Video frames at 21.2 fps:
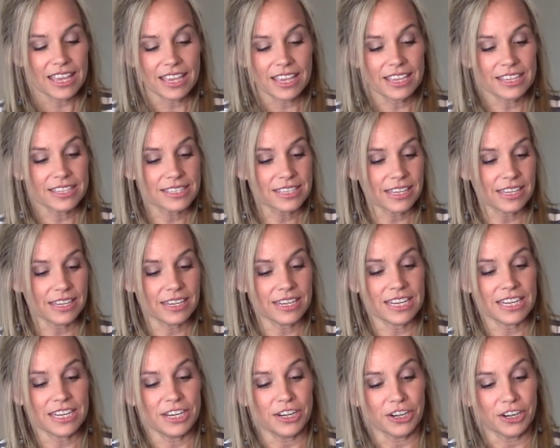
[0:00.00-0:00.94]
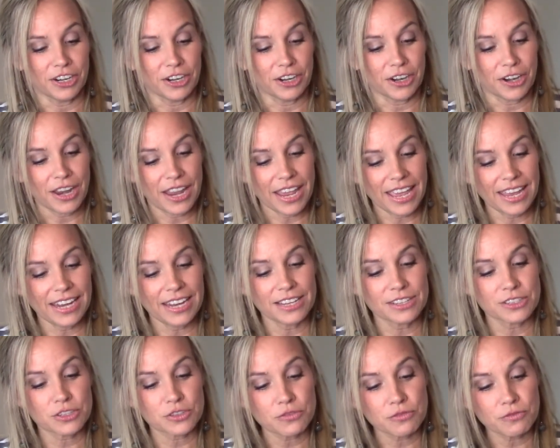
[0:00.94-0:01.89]
is in here and
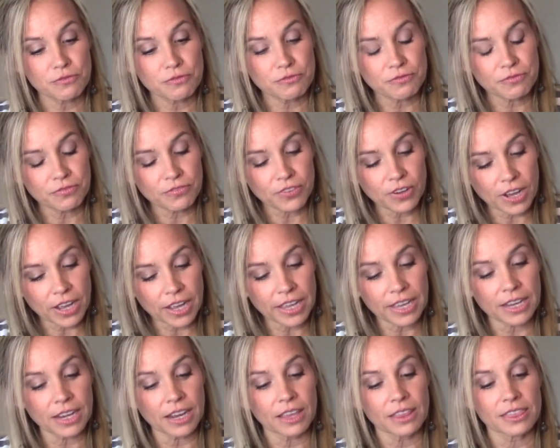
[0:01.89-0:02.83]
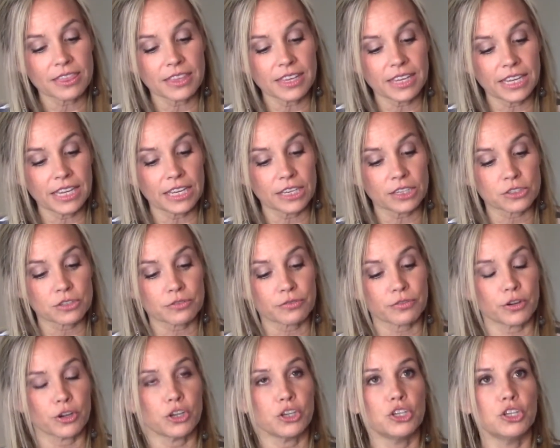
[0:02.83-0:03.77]
it's fun things
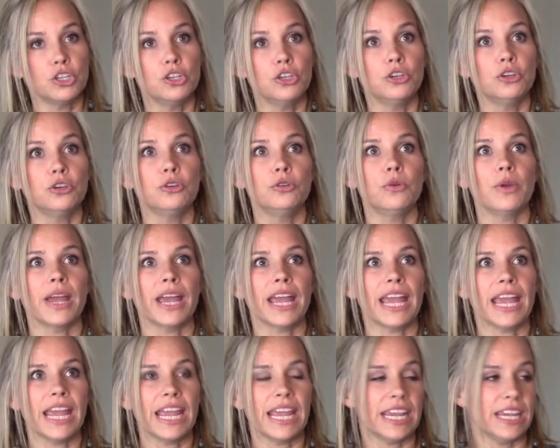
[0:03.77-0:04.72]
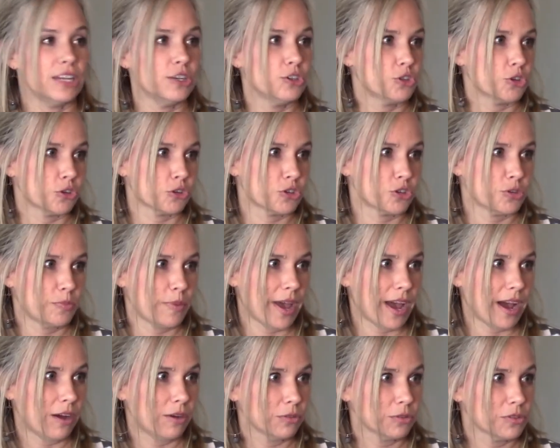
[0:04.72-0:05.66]
for you and your
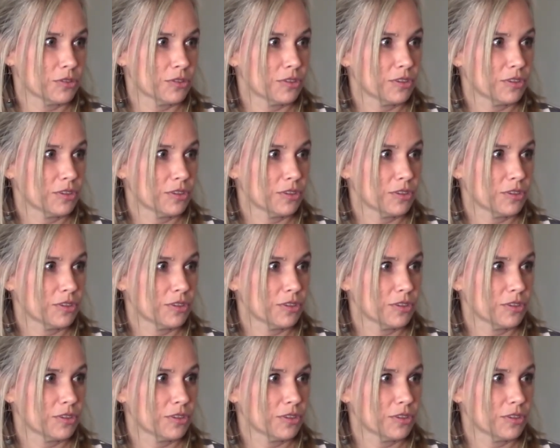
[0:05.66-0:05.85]
spouse.